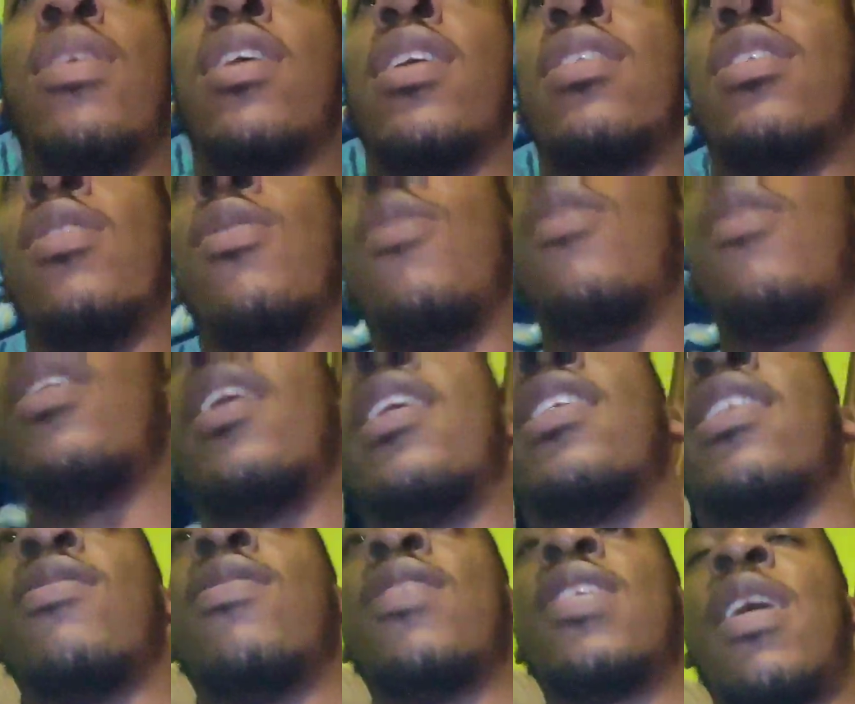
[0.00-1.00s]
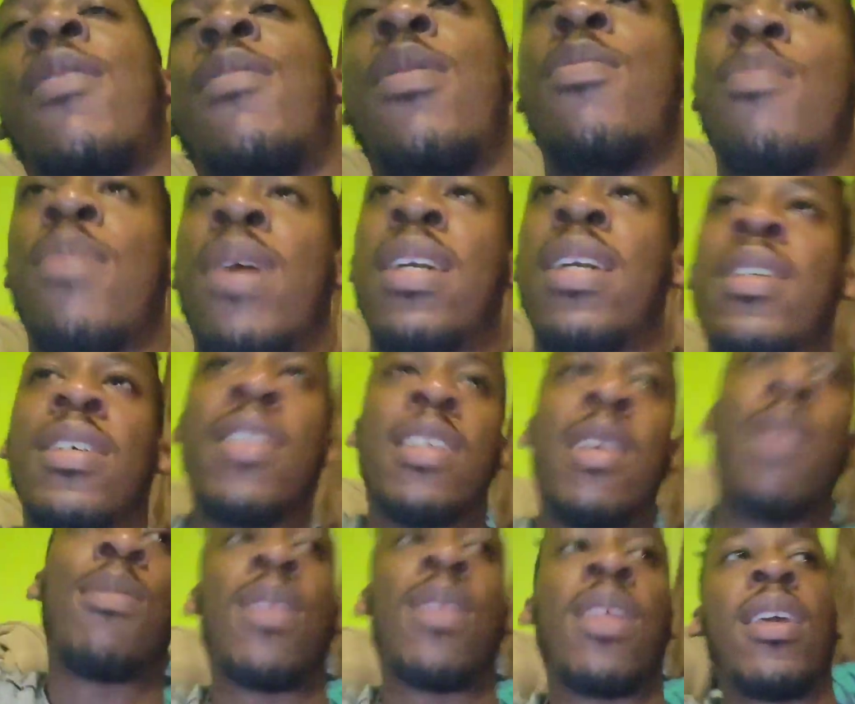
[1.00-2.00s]
because he realized every time he
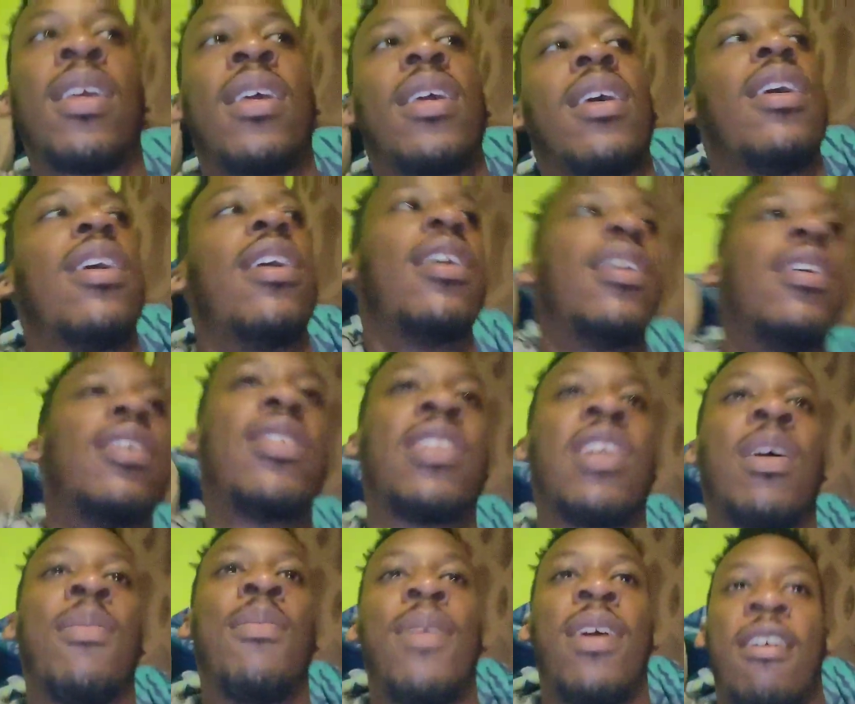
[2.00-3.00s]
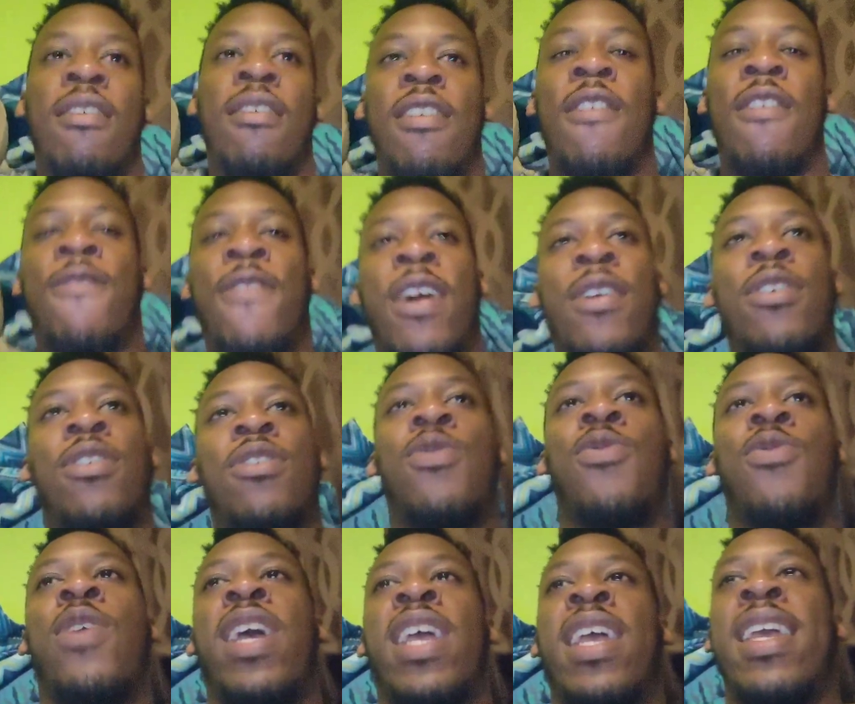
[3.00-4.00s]
mentioned something, somehow it found
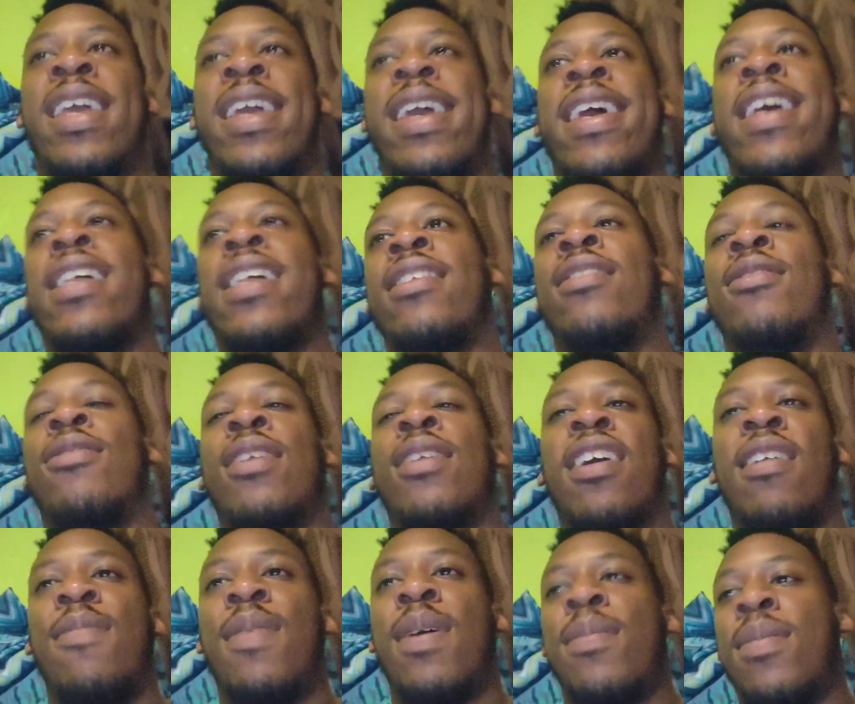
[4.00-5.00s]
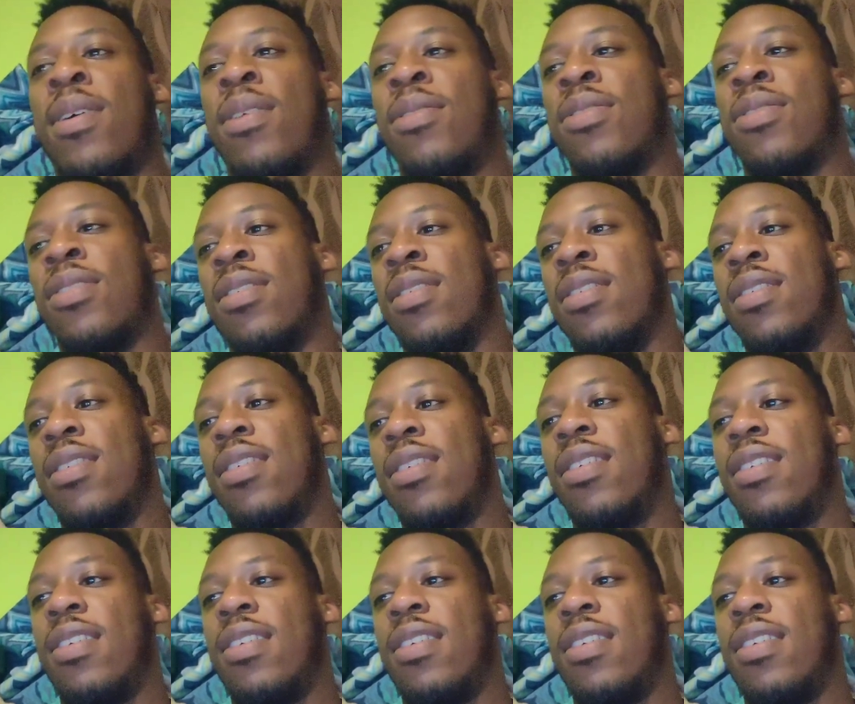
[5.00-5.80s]
its way into the hip hop culture.